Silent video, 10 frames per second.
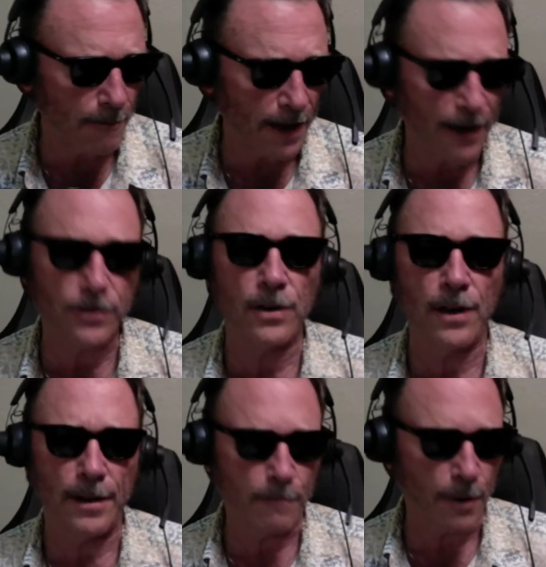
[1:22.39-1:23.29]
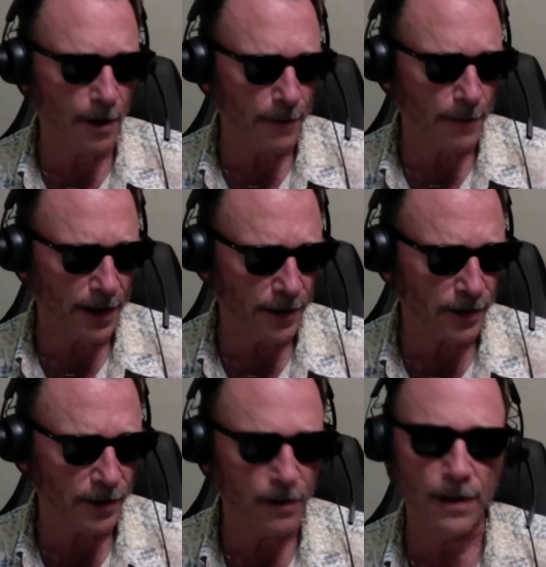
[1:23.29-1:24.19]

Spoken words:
back to light propagation,